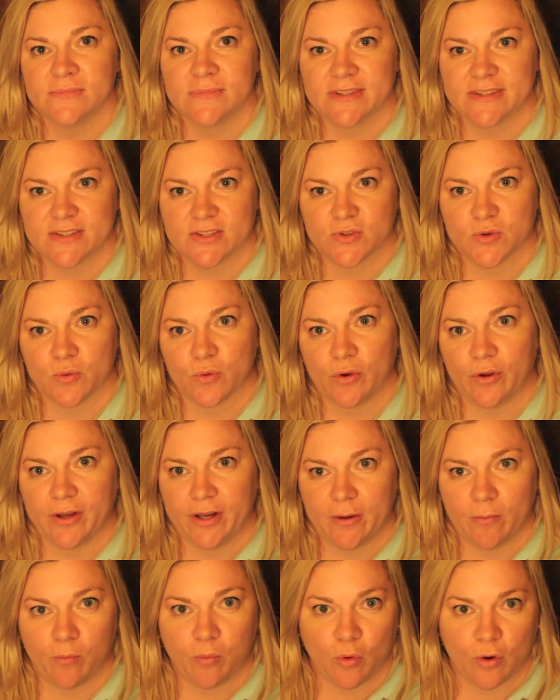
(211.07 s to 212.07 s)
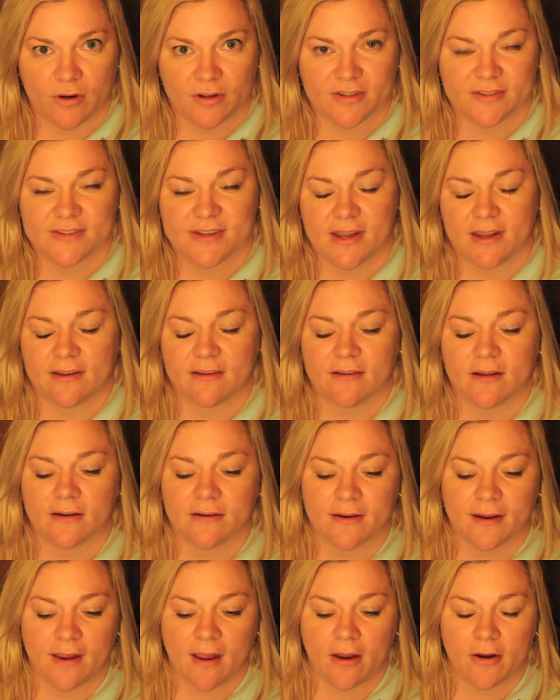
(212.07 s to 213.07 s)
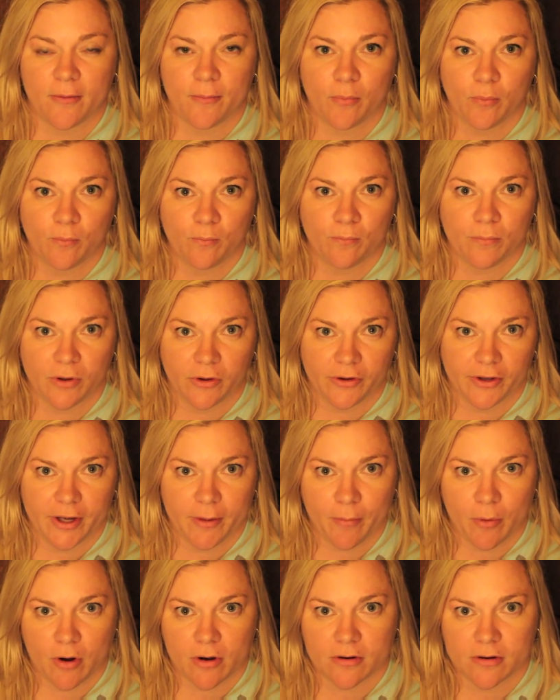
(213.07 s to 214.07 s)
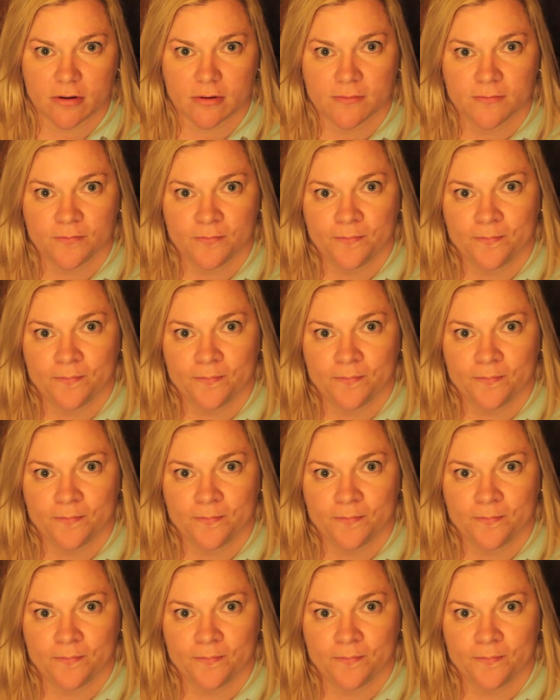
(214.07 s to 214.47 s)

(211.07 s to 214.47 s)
because it's really important to take an accountability partner.